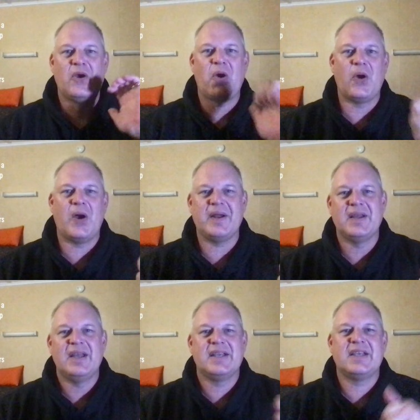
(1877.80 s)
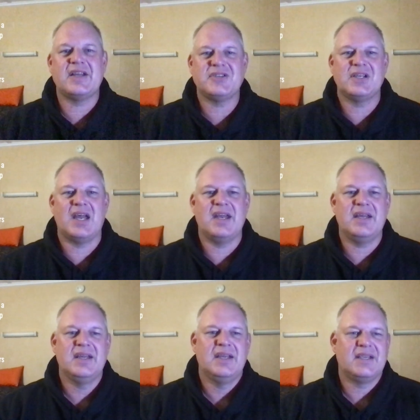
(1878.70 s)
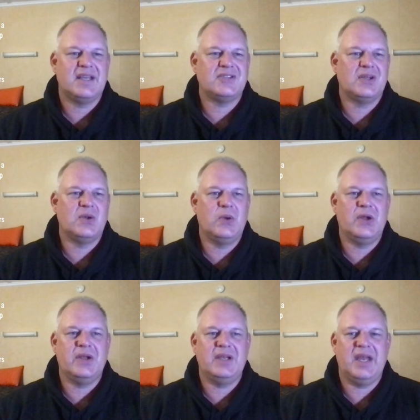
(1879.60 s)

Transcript: All right, catch you later. Get your lawn on,